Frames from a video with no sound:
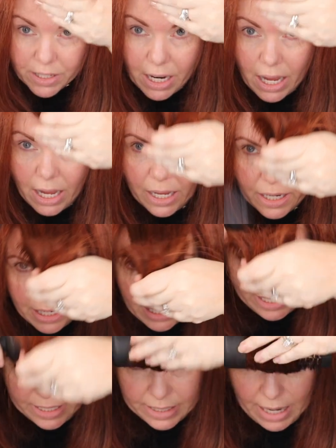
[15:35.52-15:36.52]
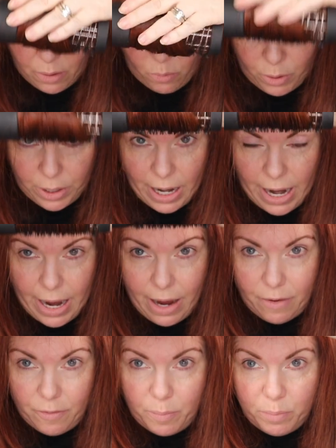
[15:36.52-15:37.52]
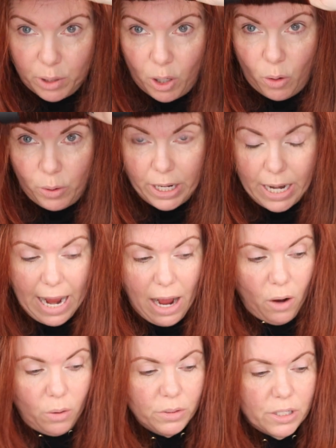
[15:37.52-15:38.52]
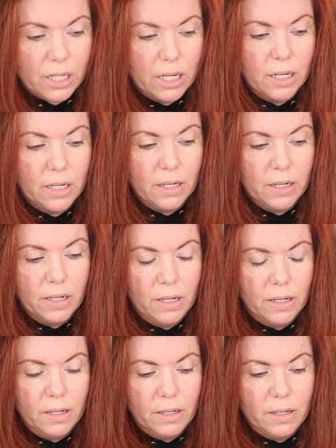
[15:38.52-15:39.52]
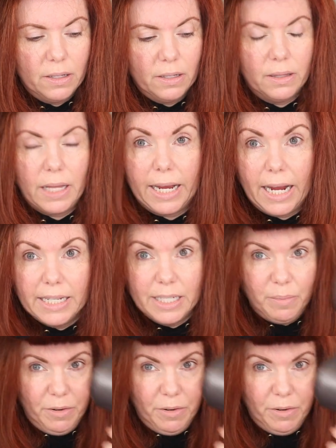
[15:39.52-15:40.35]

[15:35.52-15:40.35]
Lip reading: done is I would have blown it out like I did